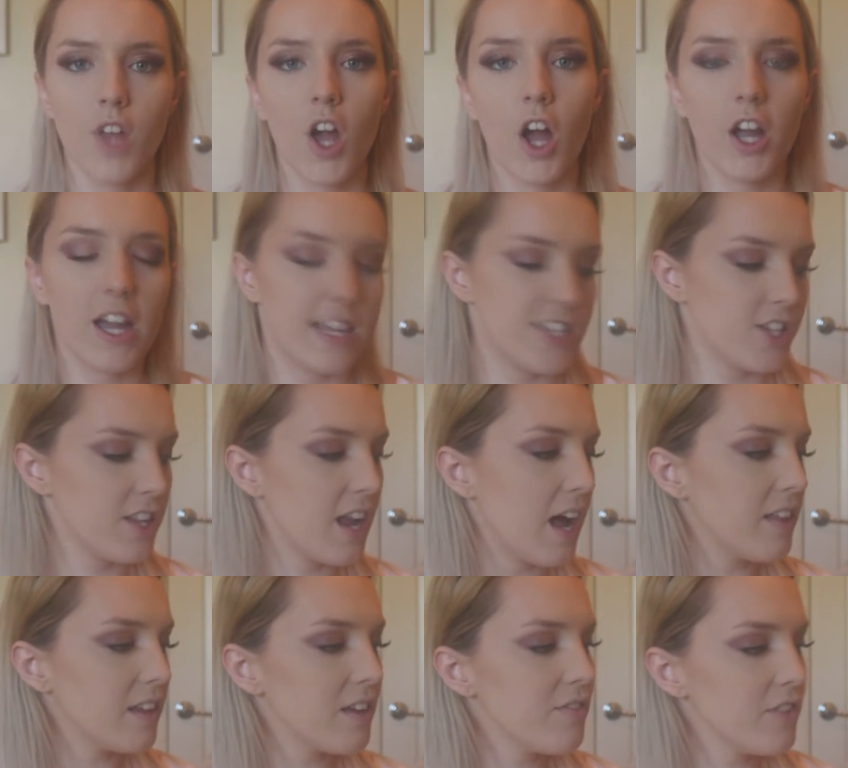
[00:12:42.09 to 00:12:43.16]
Okay, so now
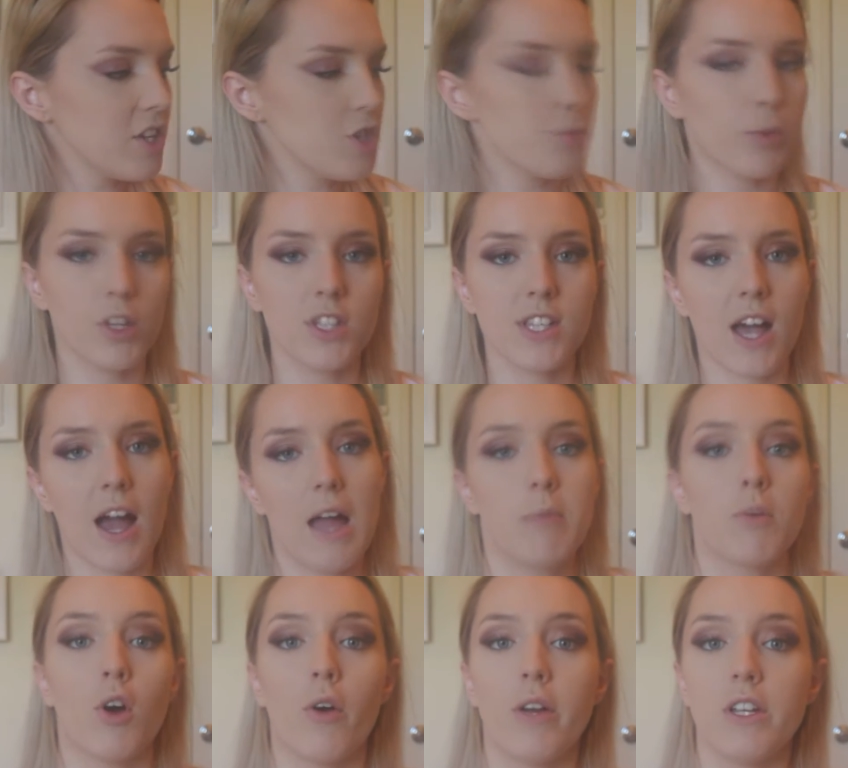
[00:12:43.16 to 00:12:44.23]
that I've finished bronzer, I'm
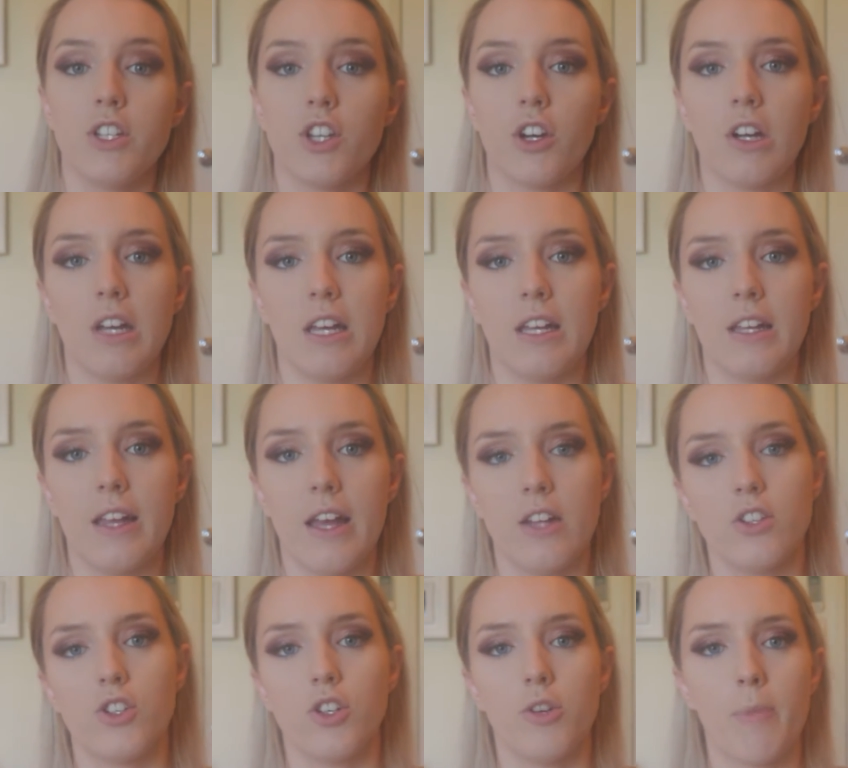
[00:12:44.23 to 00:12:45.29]
going to go in
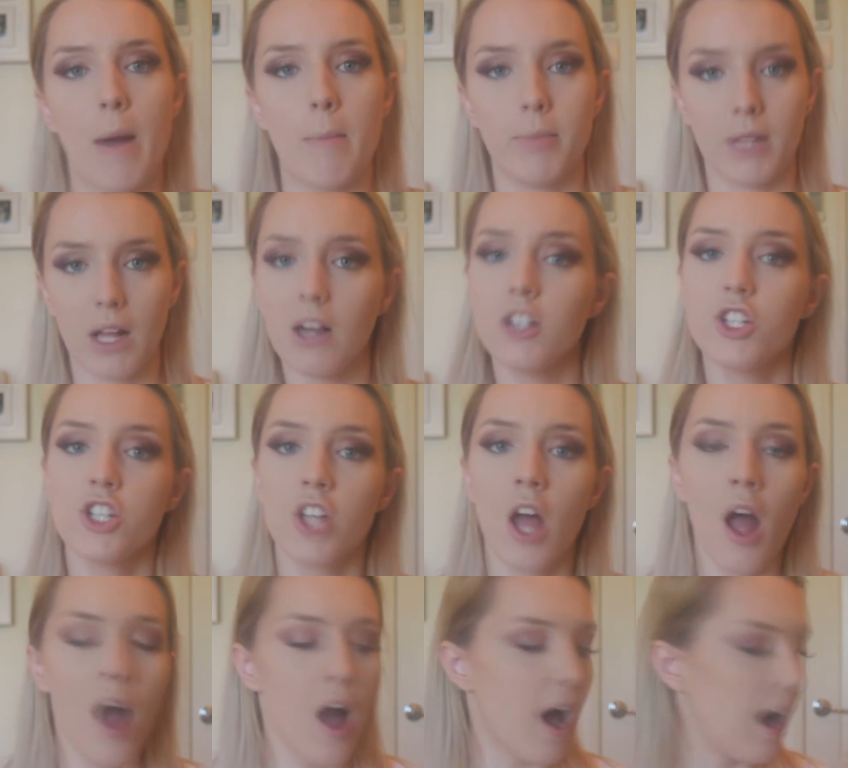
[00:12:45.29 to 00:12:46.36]
and do my blush.
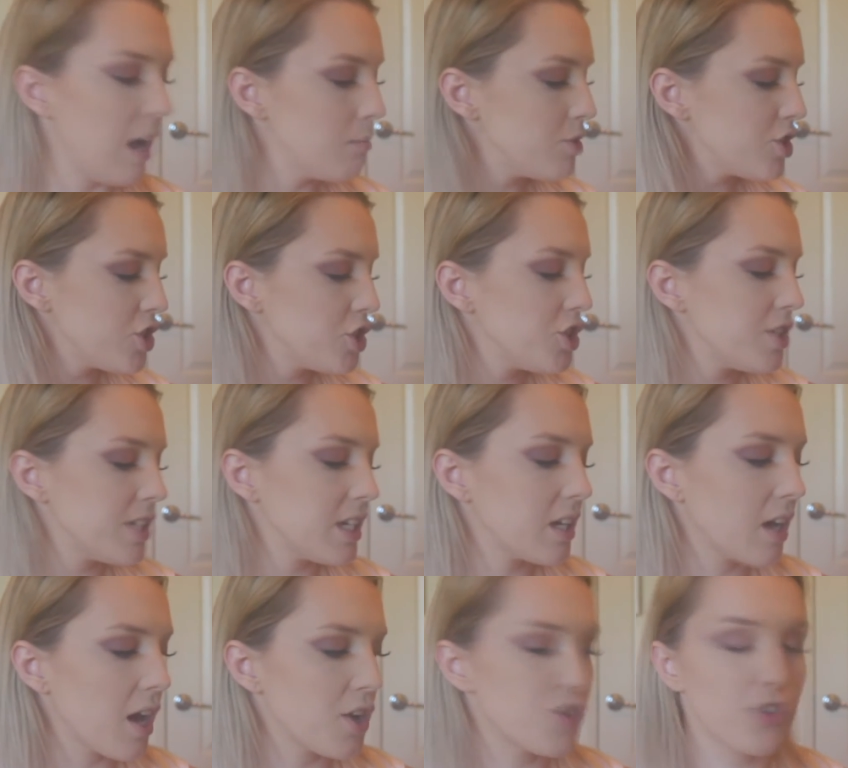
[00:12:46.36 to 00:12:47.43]
I'm just
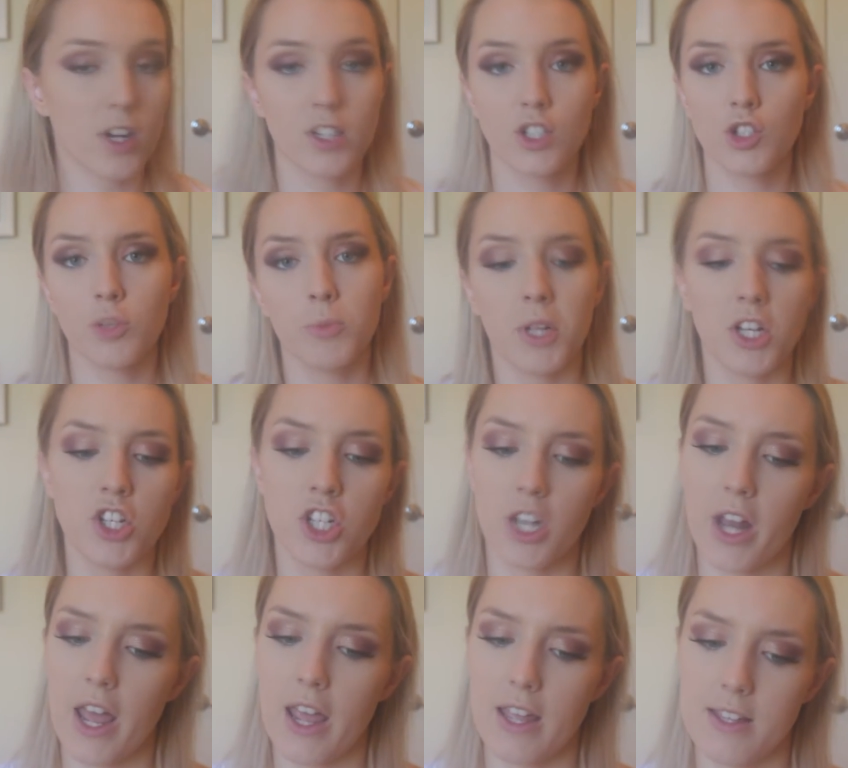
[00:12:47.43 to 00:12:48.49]
using a drugstore blush
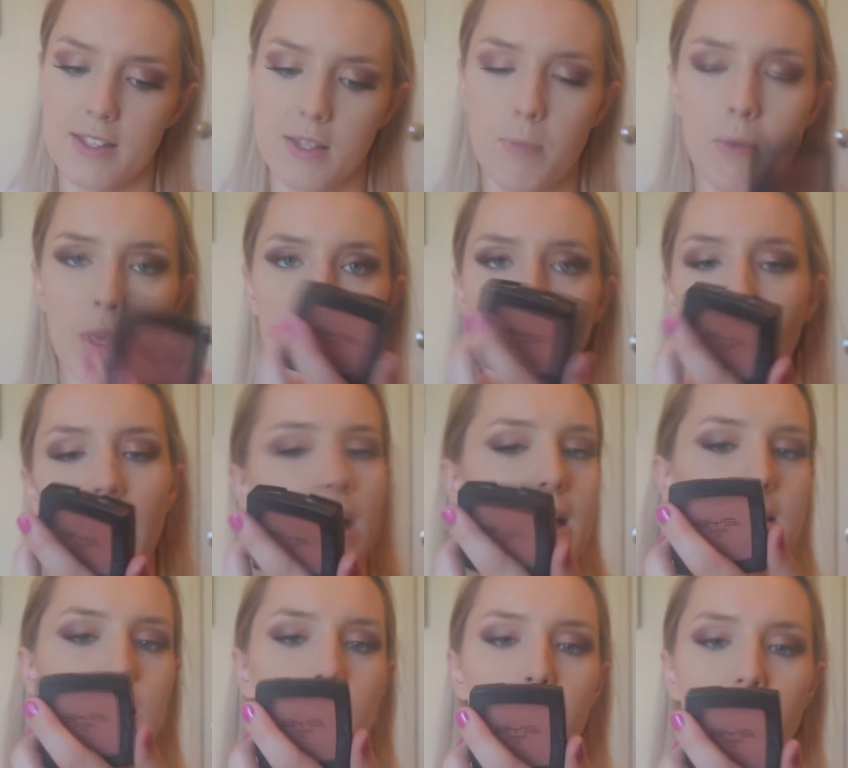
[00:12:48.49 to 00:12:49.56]
today. It's the
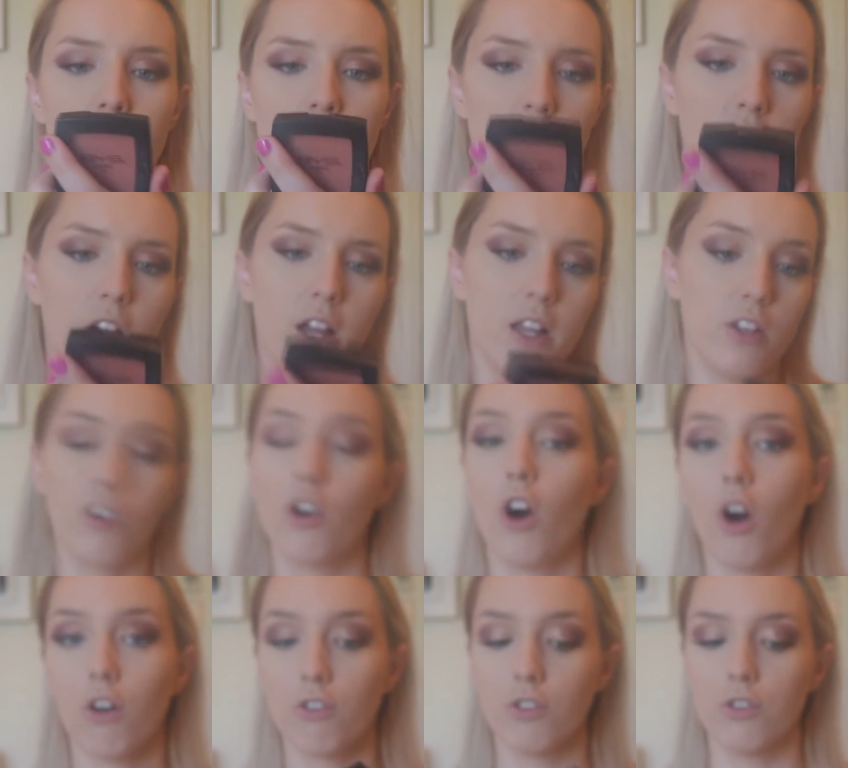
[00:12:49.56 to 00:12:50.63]
BYS blusher in
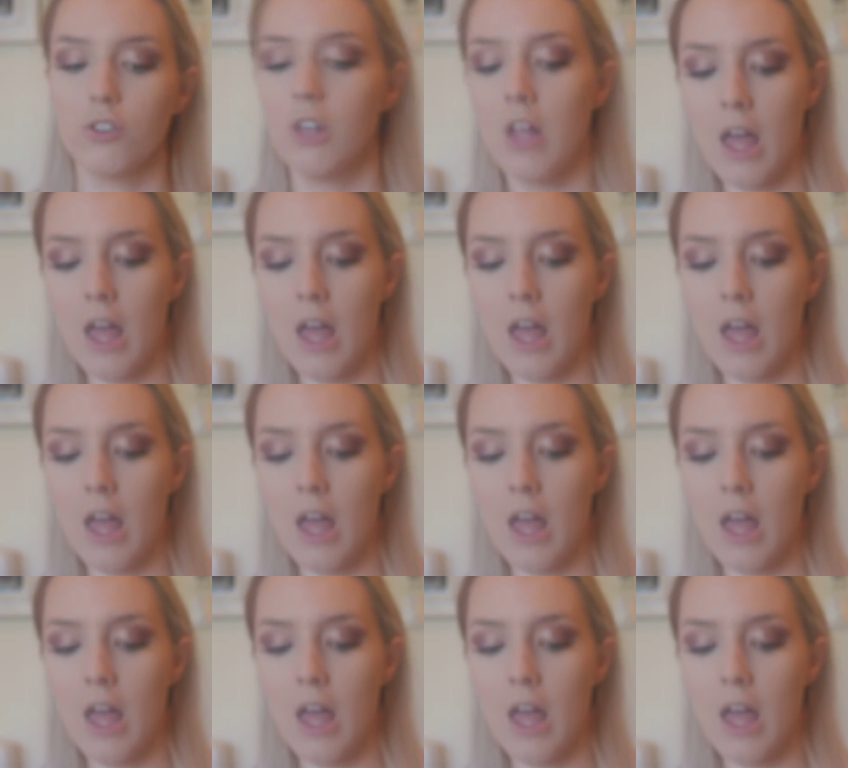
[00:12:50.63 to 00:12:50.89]
Coral.